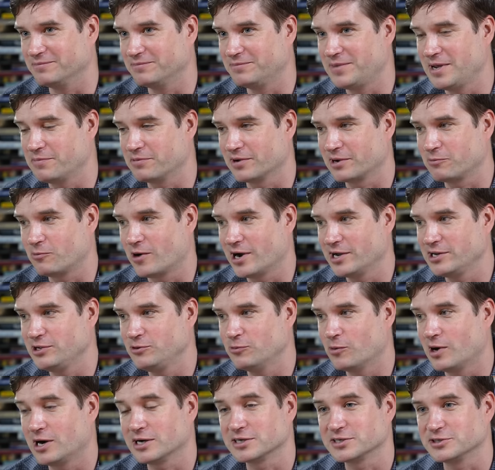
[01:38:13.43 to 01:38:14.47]
people are like, "Why do you
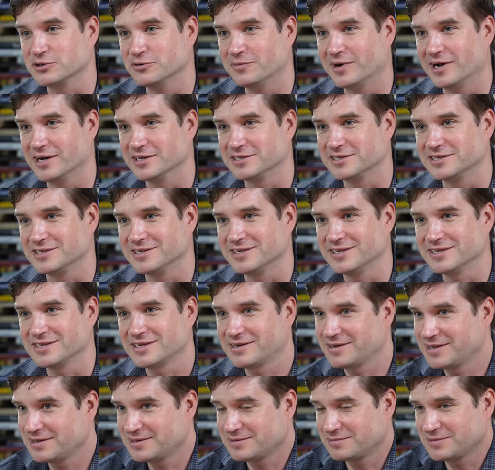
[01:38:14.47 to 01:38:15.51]
walk so much?" I was like,
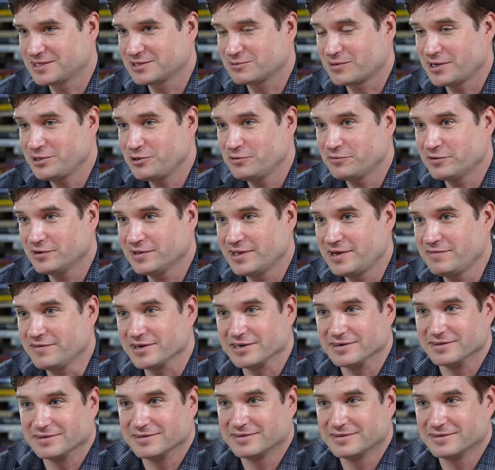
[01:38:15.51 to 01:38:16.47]
"This is what I do for a living."